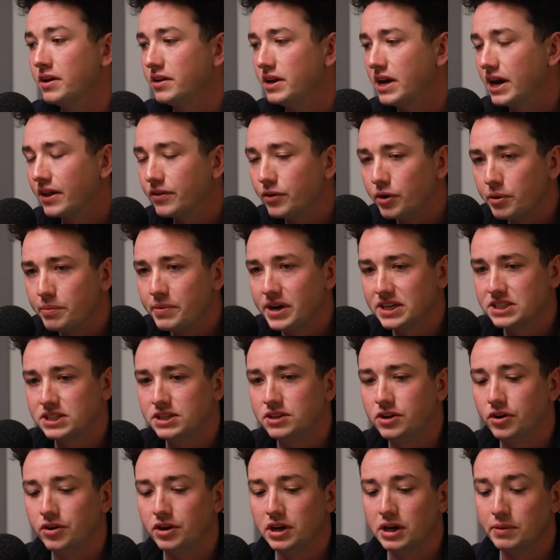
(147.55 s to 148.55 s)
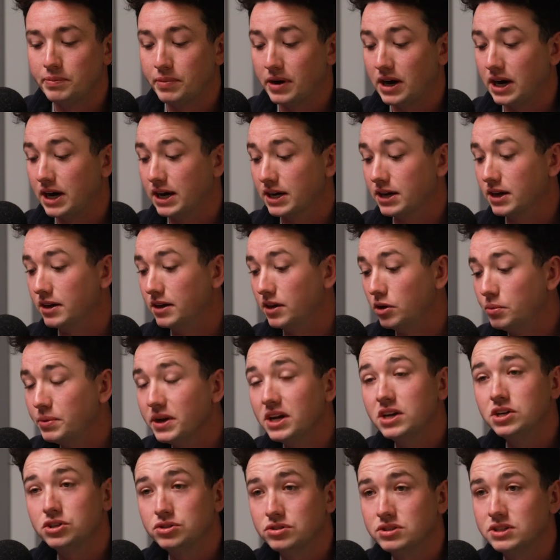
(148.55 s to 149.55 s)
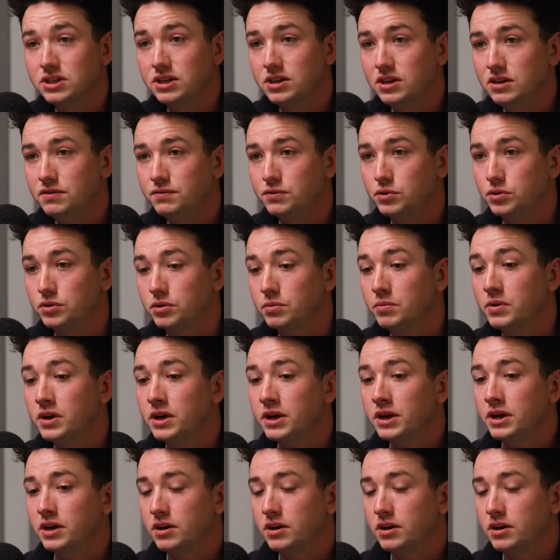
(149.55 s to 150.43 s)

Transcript: Now they're at Macedonia Park. It'll be an interesting year for them.